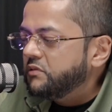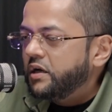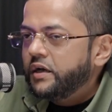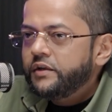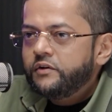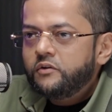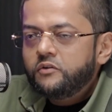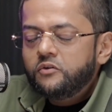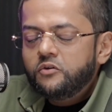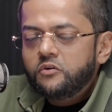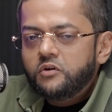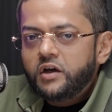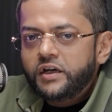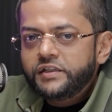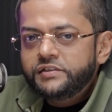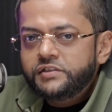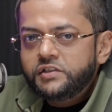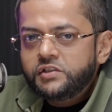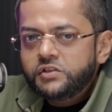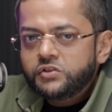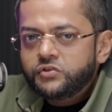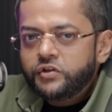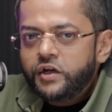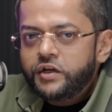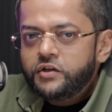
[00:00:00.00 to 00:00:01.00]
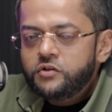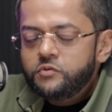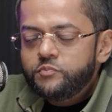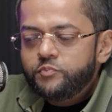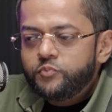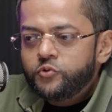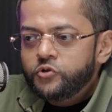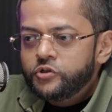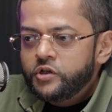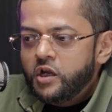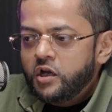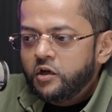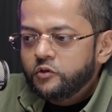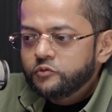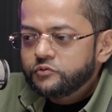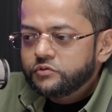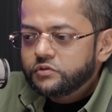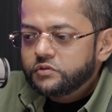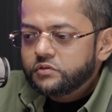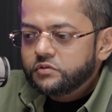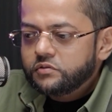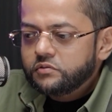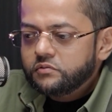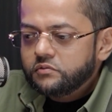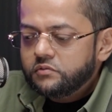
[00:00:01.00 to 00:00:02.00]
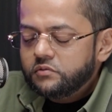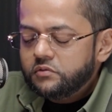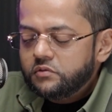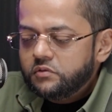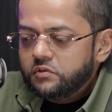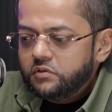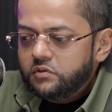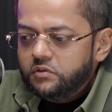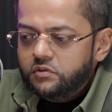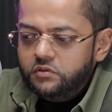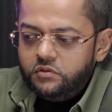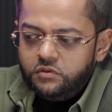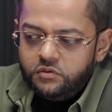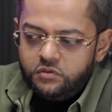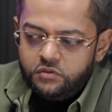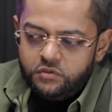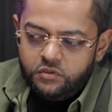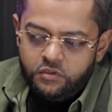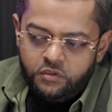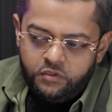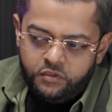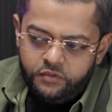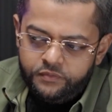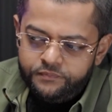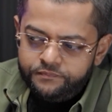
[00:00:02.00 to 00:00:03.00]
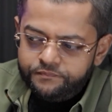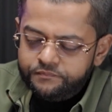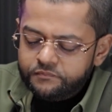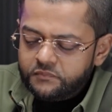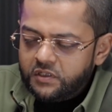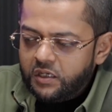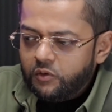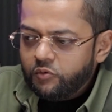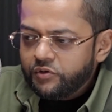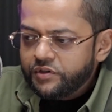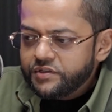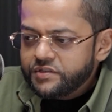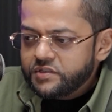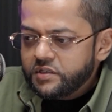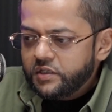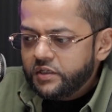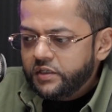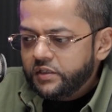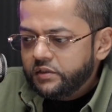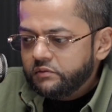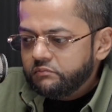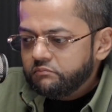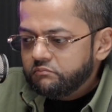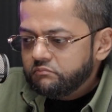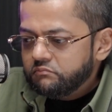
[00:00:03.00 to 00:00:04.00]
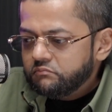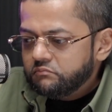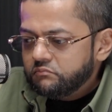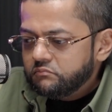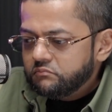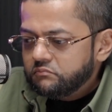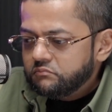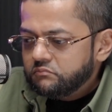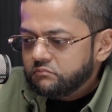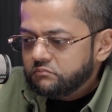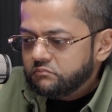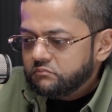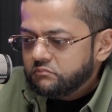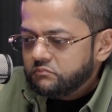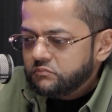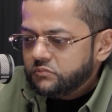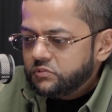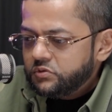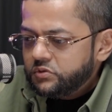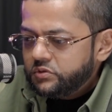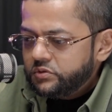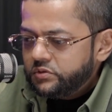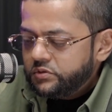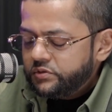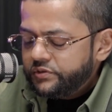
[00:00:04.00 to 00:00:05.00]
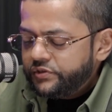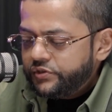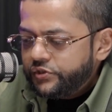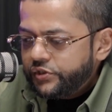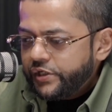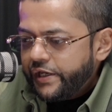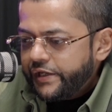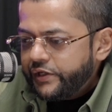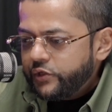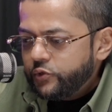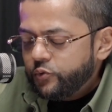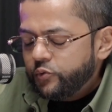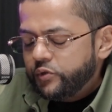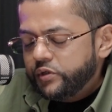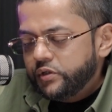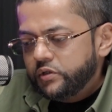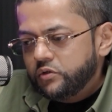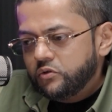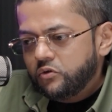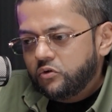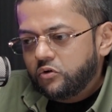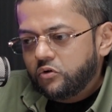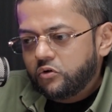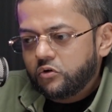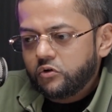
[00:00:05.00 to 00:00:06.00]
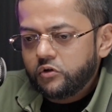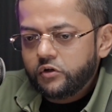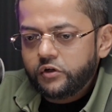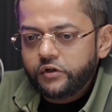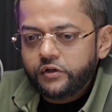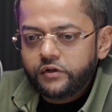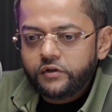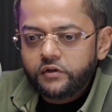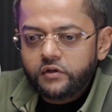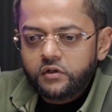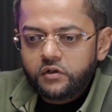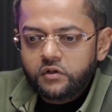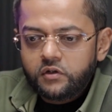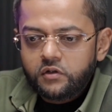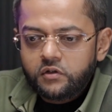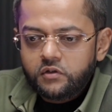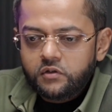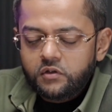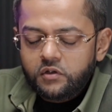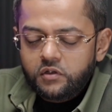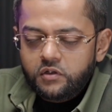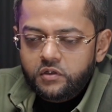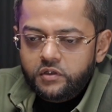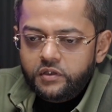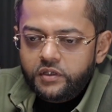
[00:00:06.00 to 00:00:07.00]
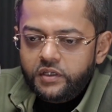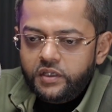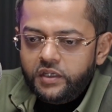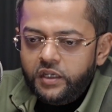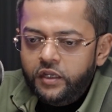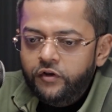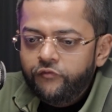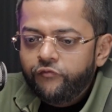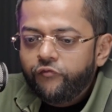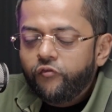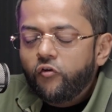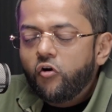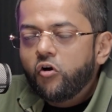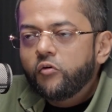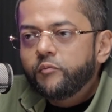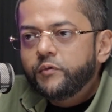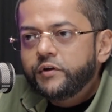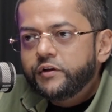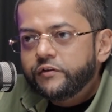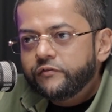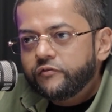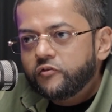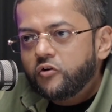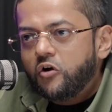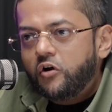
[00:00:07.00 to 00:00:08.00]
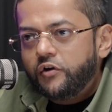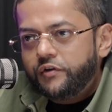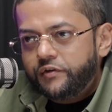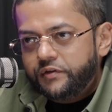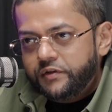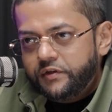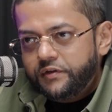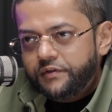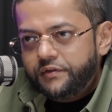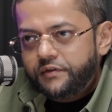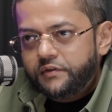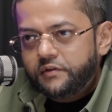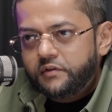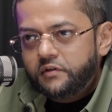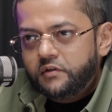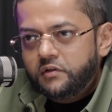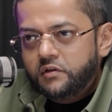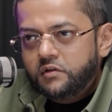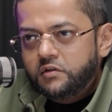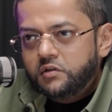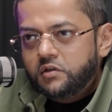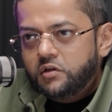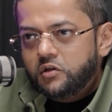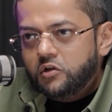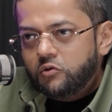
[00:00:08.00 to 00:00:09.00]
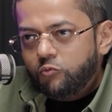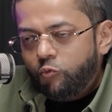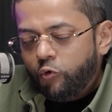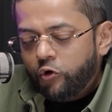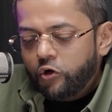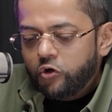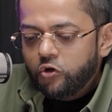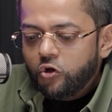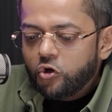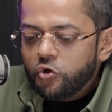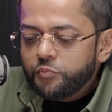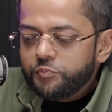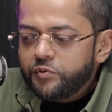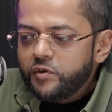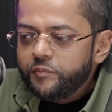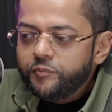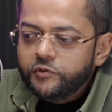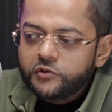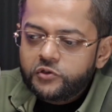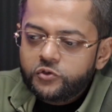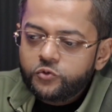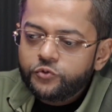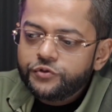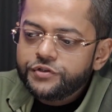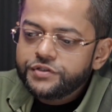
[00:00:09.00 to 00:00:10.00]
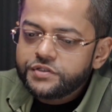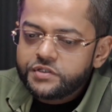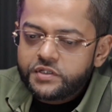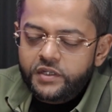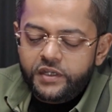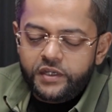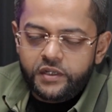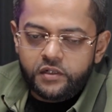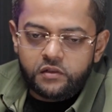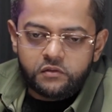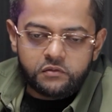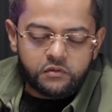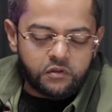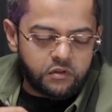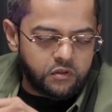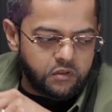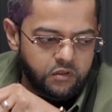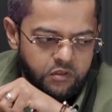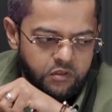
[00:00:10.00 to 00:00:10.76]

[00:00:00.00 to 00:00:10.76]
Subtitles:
I don't know. I just try to put out, I want to say, genuine or informative content. What a lot of people do is they'll